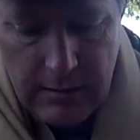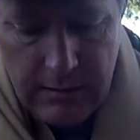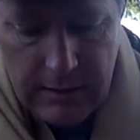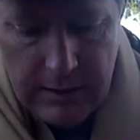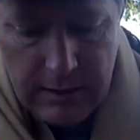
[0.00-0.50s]

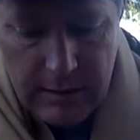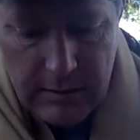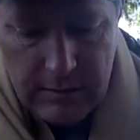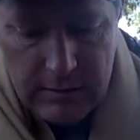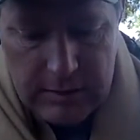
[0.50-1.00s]
the
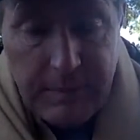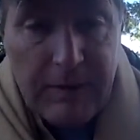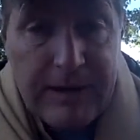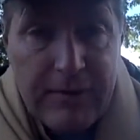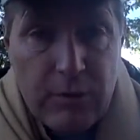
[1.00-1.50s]

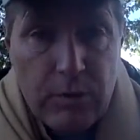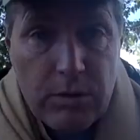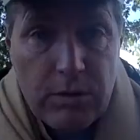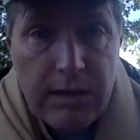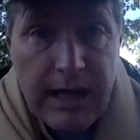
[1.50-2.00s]
spelling out the
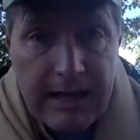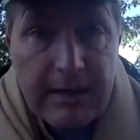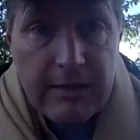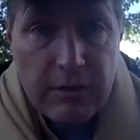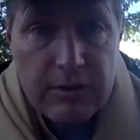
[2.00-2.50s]
word.
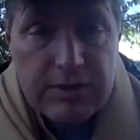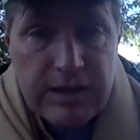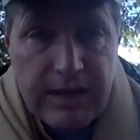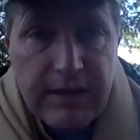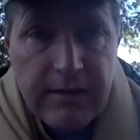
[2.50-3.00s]
And notice,
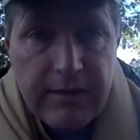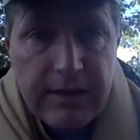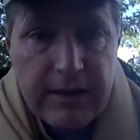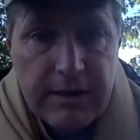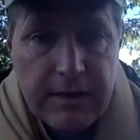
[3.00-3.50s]
again, the